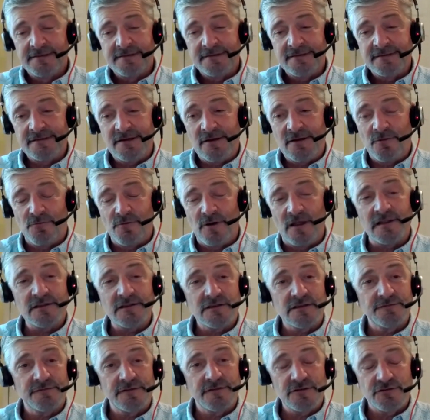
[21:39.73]
in a
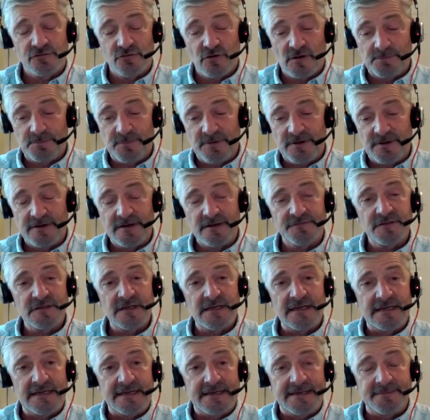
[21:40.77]
relatively short period of
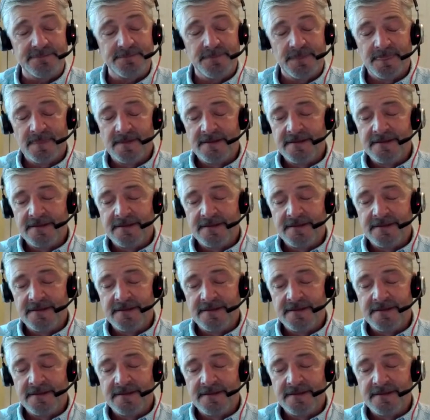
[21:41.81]
time,